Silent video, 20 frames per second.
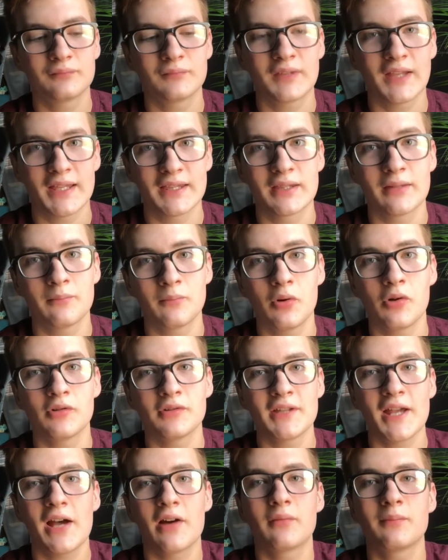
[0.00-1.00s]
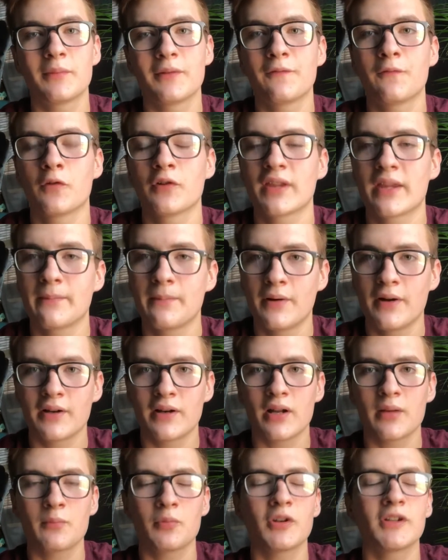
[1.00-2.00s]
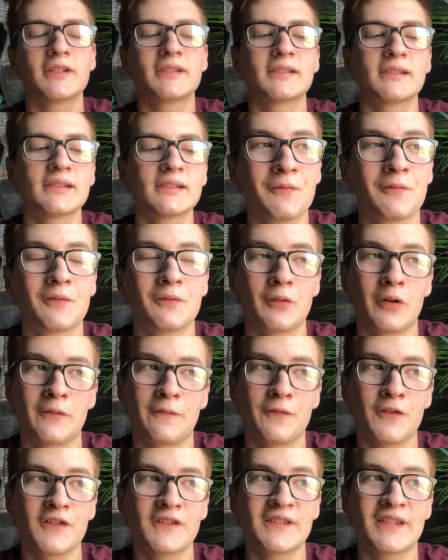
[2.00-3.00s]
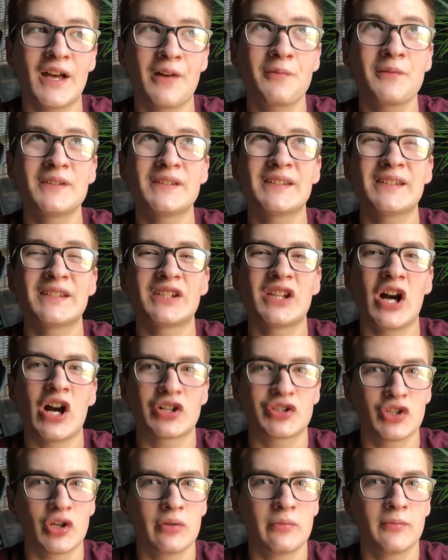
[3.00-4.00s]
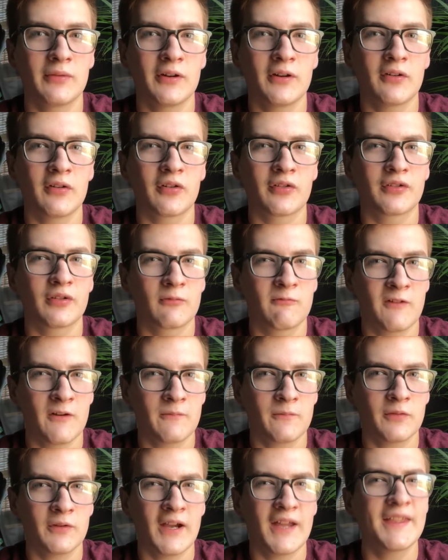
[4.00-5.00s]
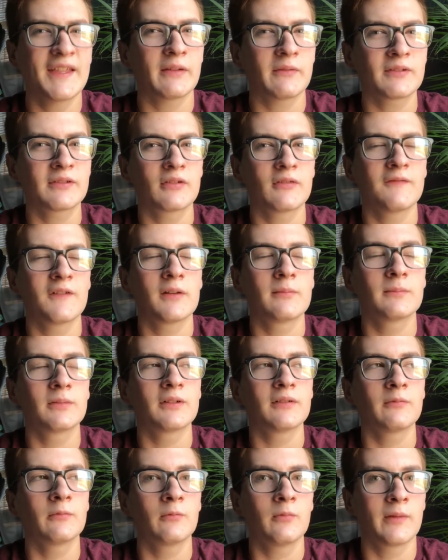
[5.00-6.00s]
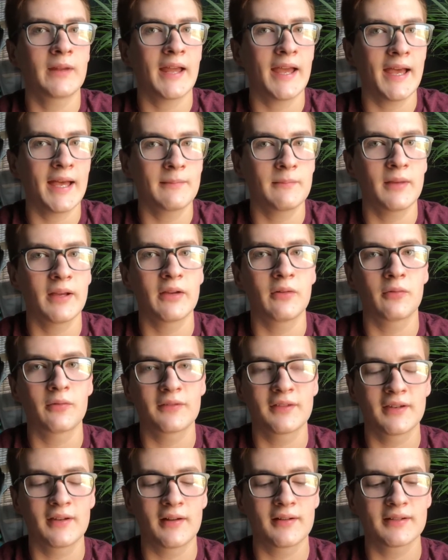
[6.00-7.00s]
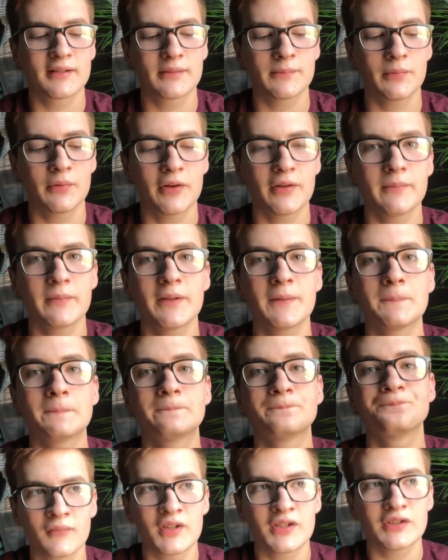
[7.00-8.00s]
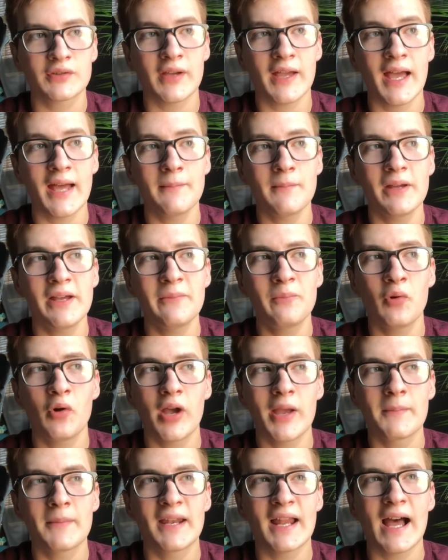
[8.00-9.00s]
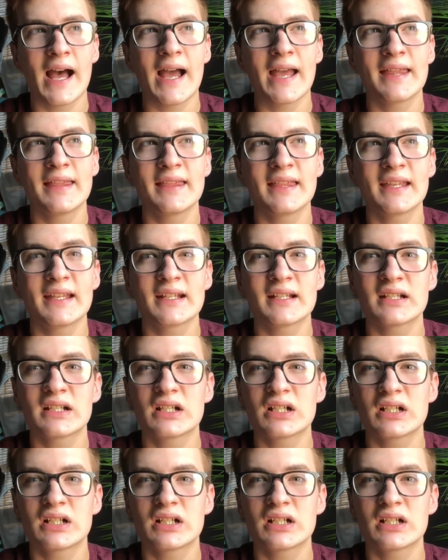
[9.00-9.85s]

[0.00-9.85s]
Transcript: get them pulled out before they put on braces. Well, first that was in October or November. I think it was November when I had my orthodontist appointment. So I had my appointment, I think